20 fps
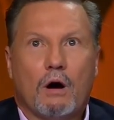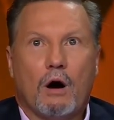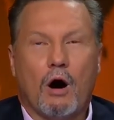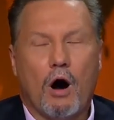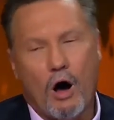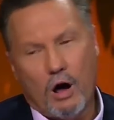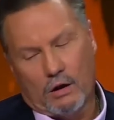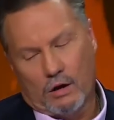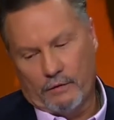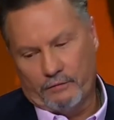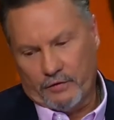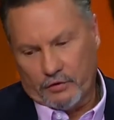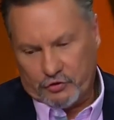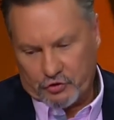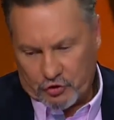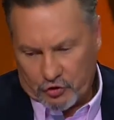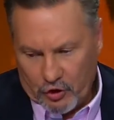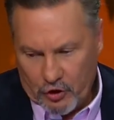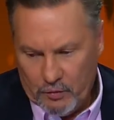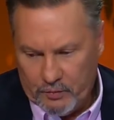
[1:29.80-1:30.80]
All of the
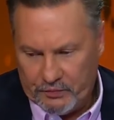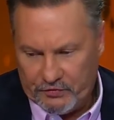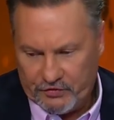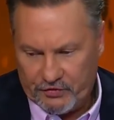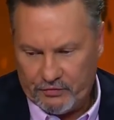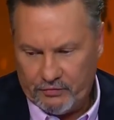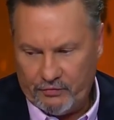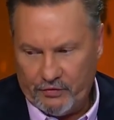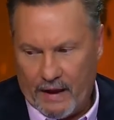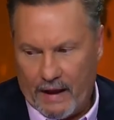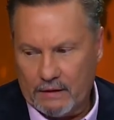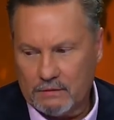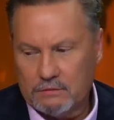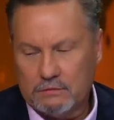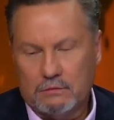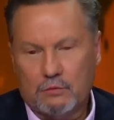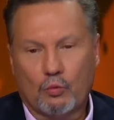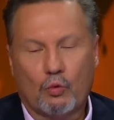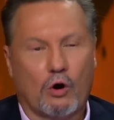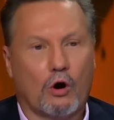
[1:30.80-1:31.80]
troops that
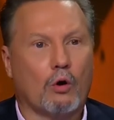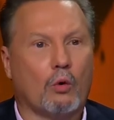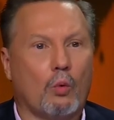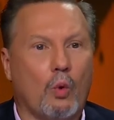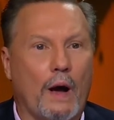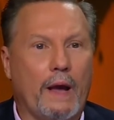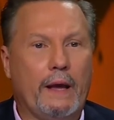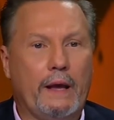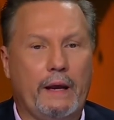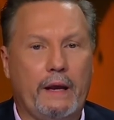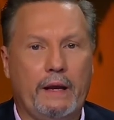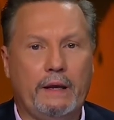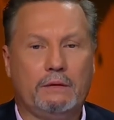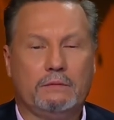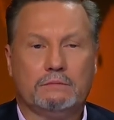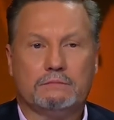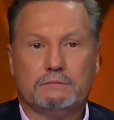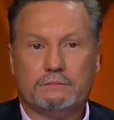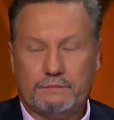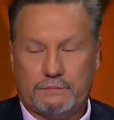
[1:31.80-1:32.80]
were
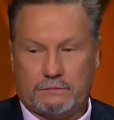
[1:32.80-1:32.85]
awaiting